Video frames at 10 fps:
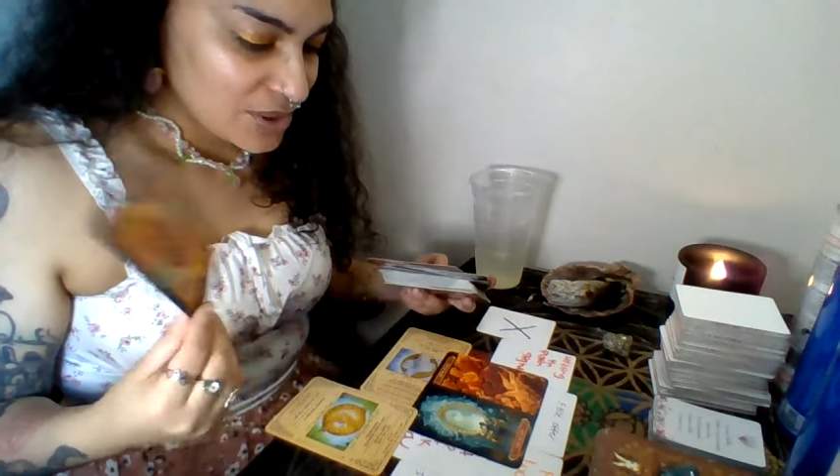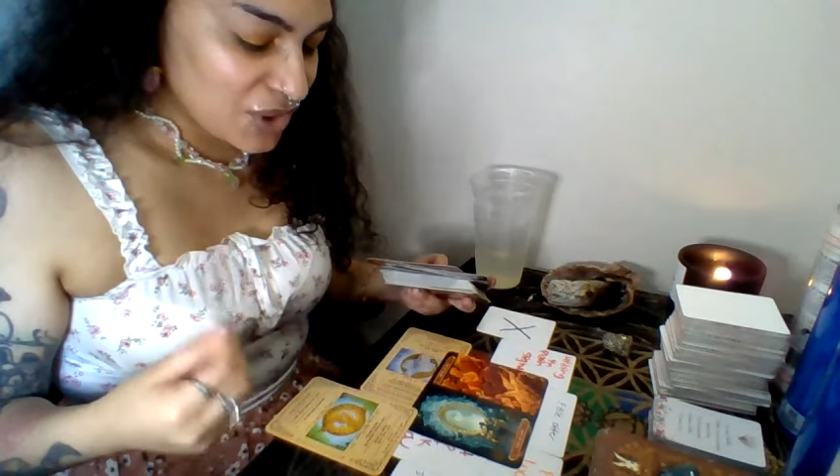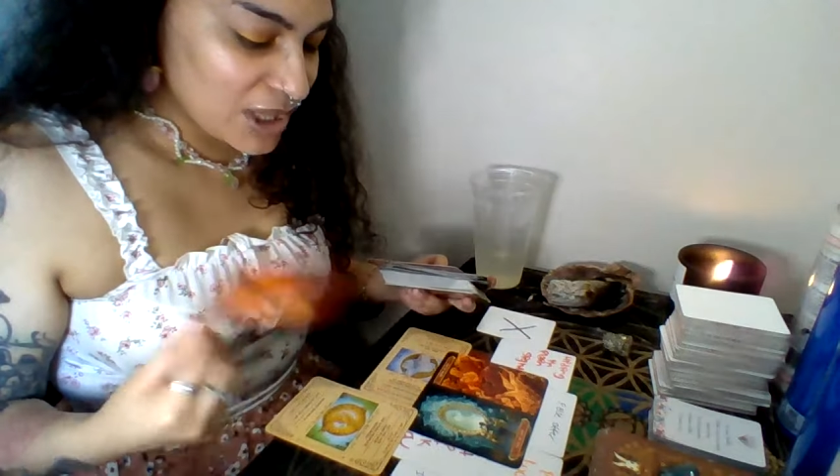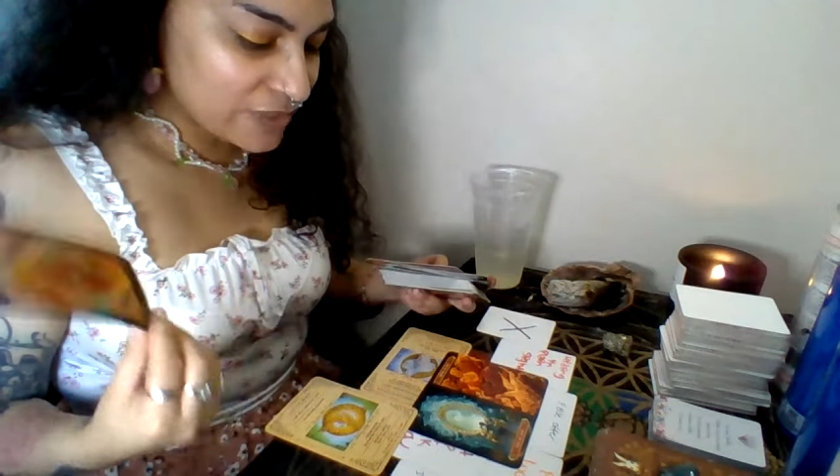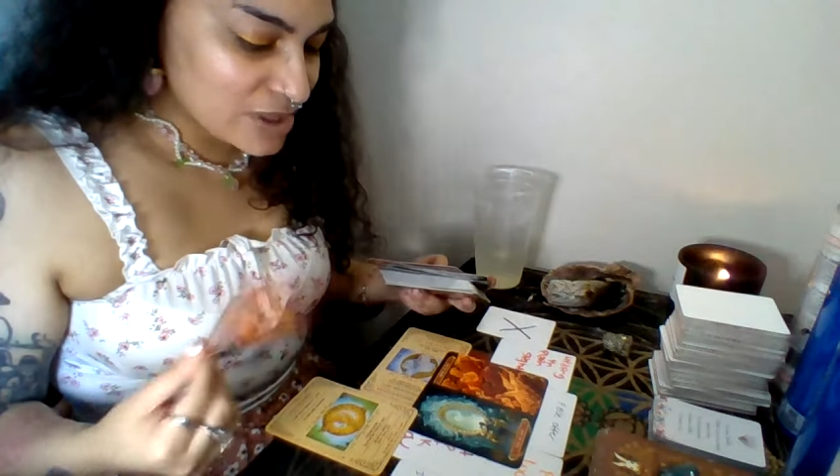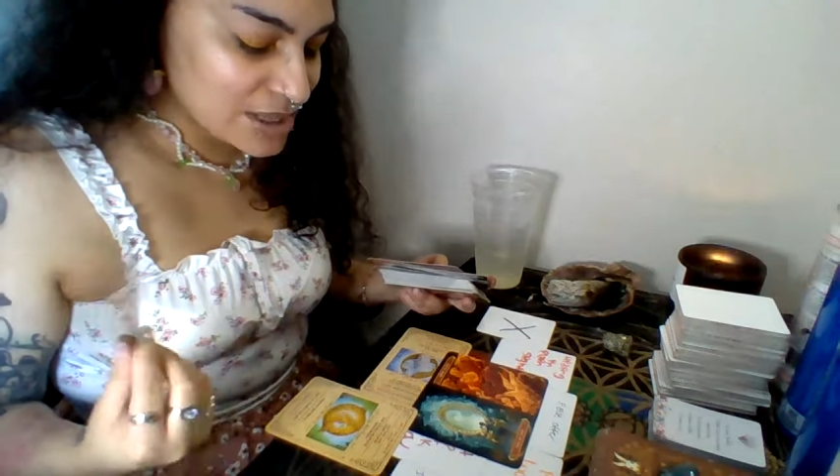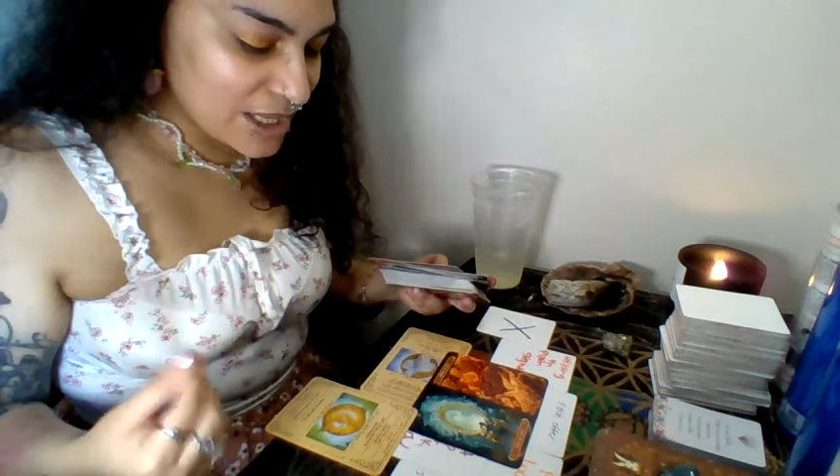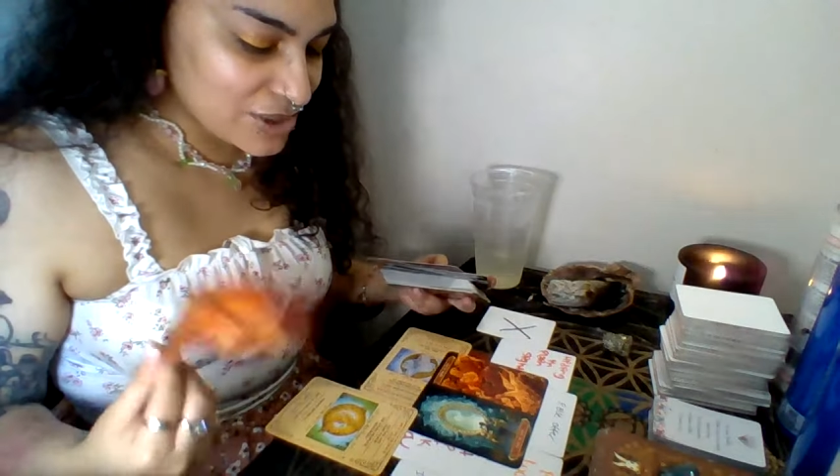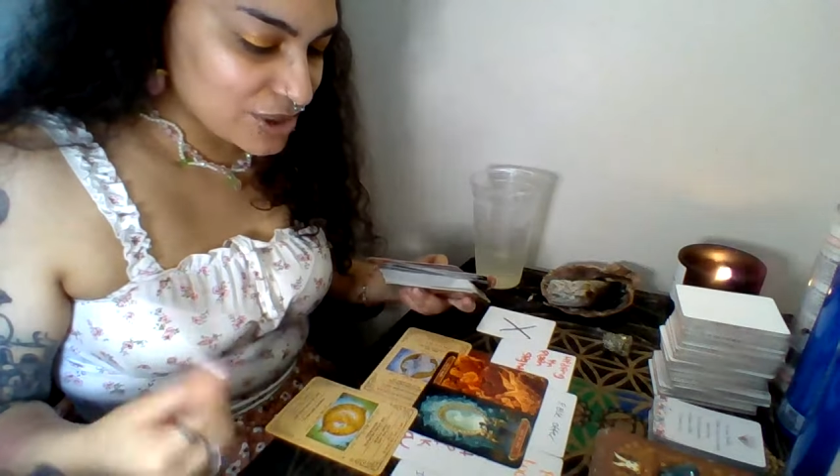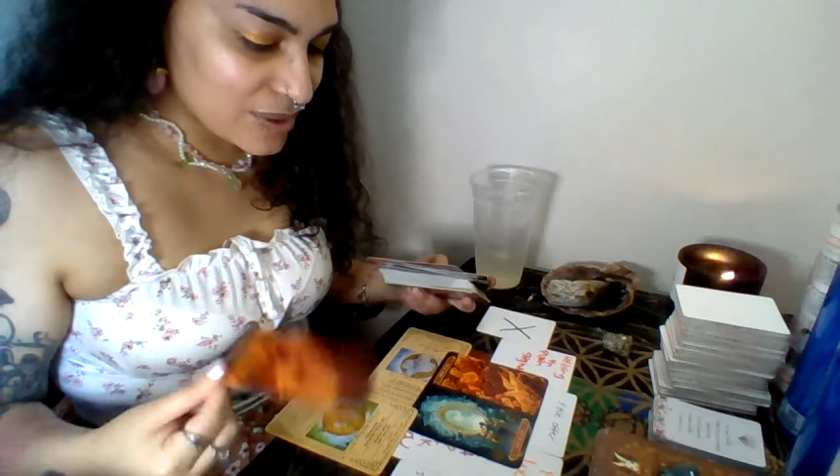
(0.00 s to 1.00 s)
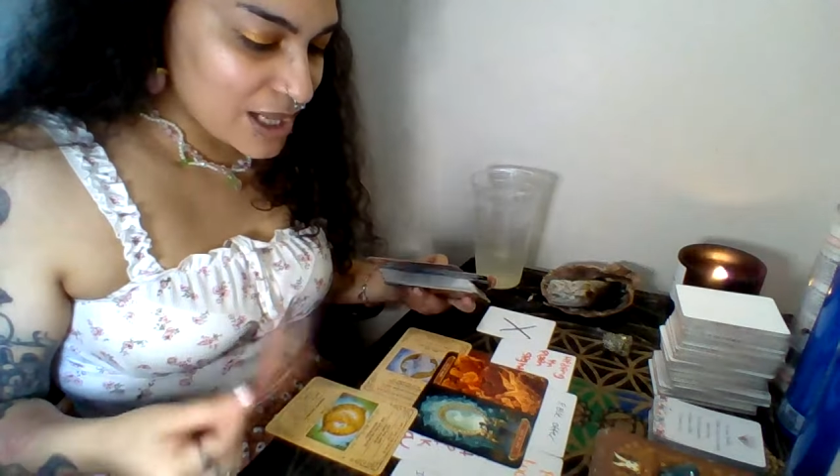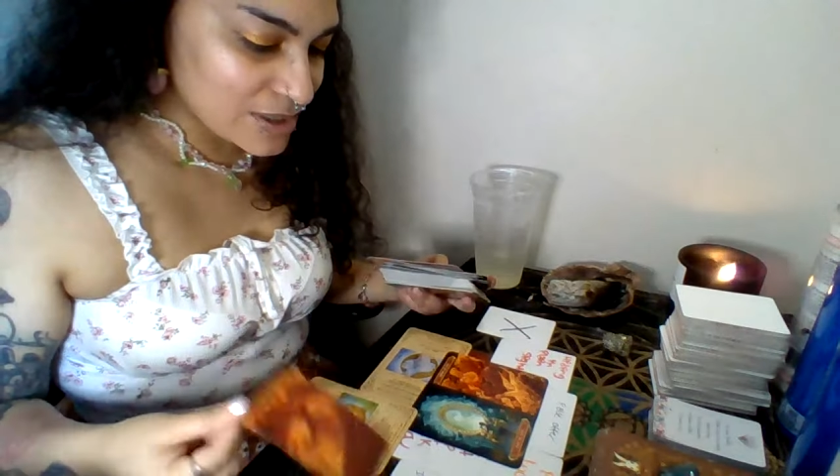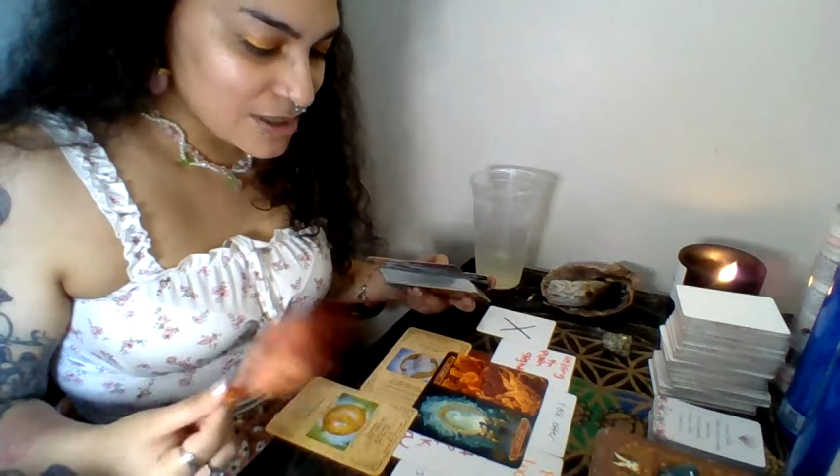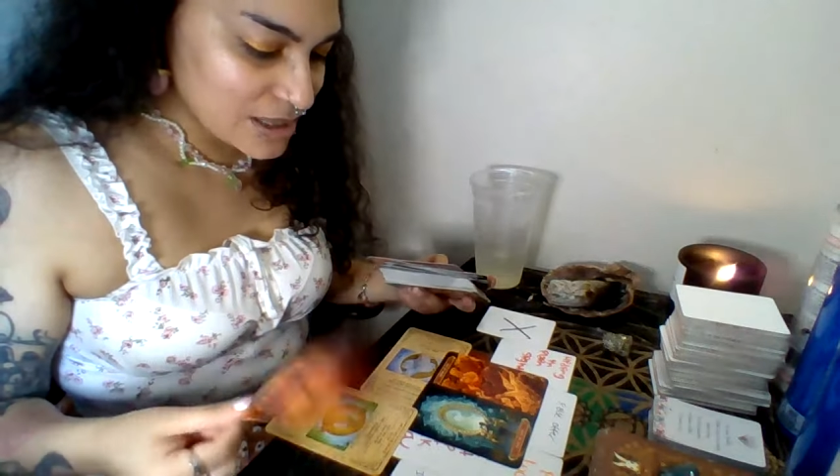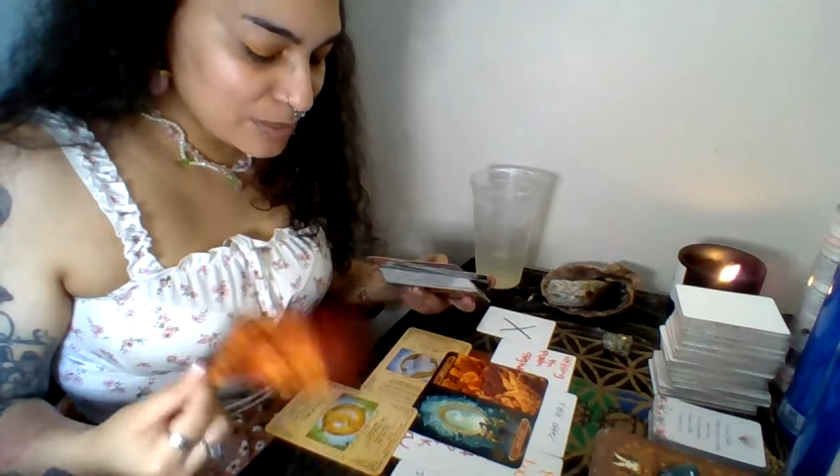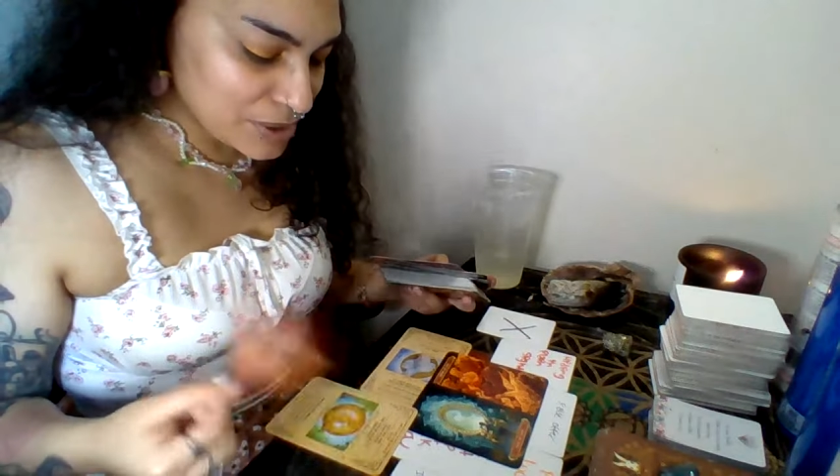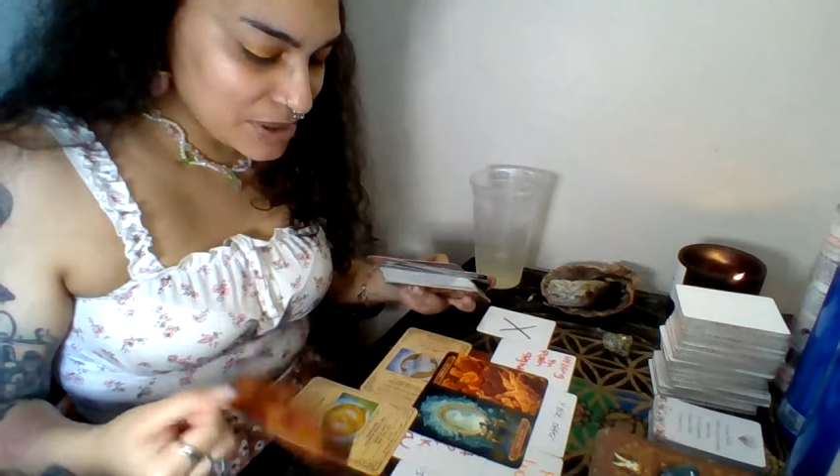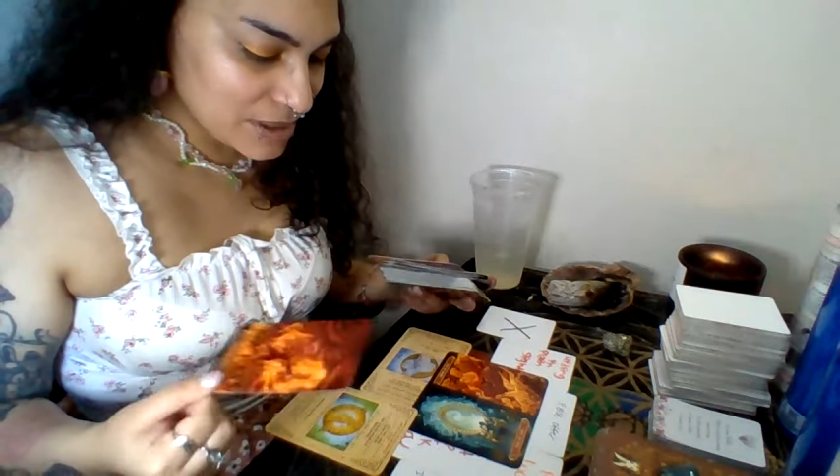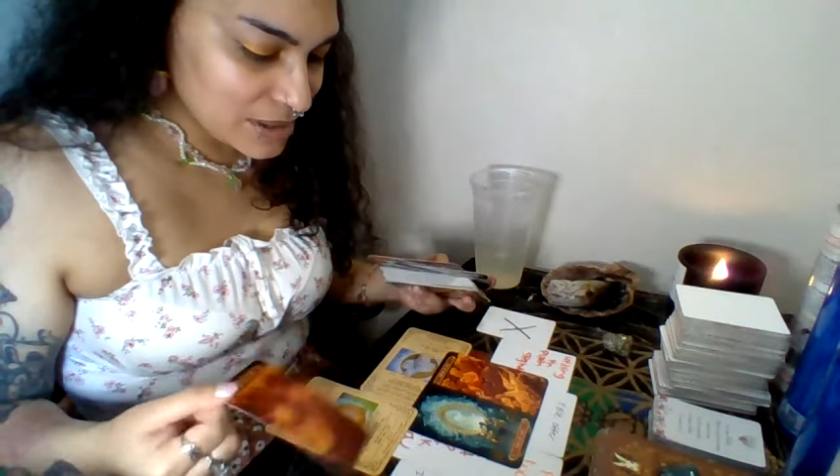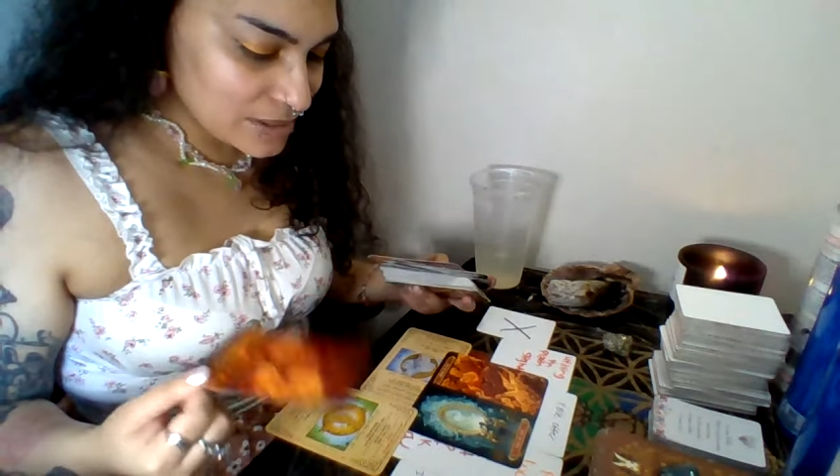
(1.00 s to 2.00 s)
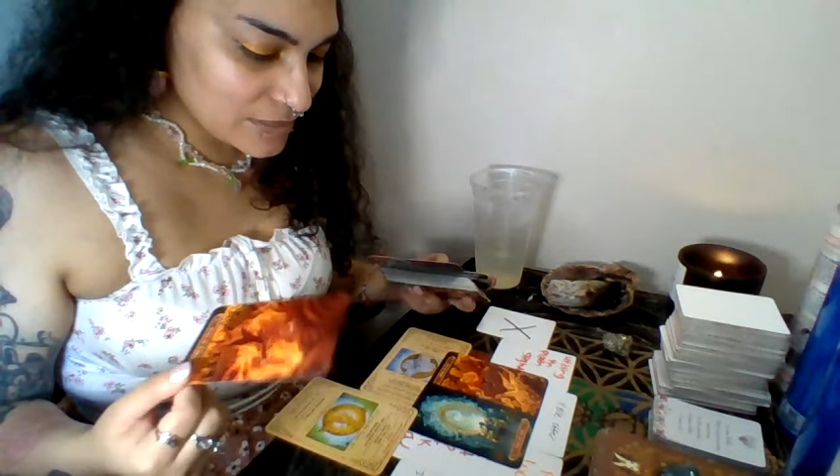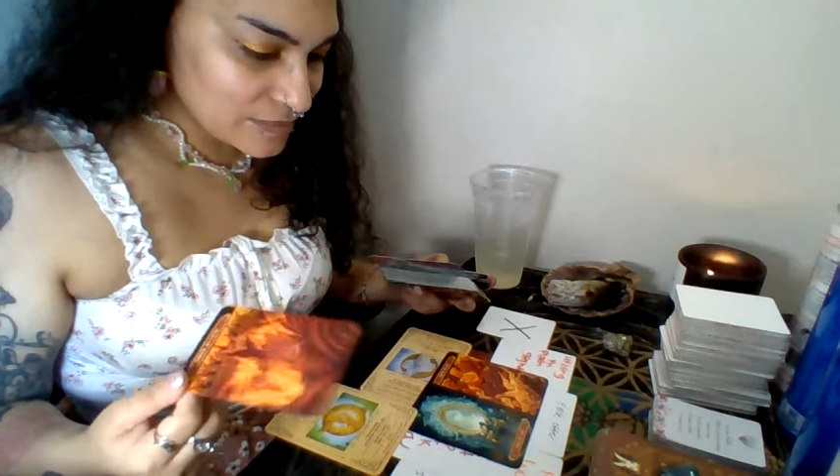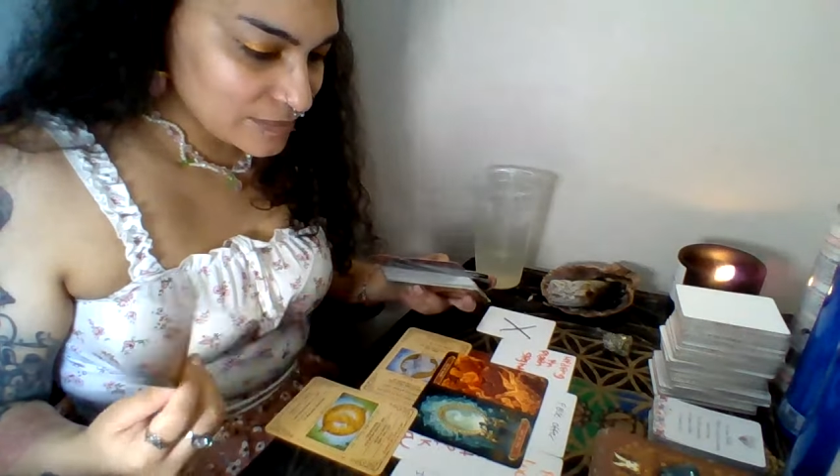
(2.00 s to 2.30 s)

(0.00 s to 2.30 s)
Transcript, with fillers: You're going to have to stand your ground to this person.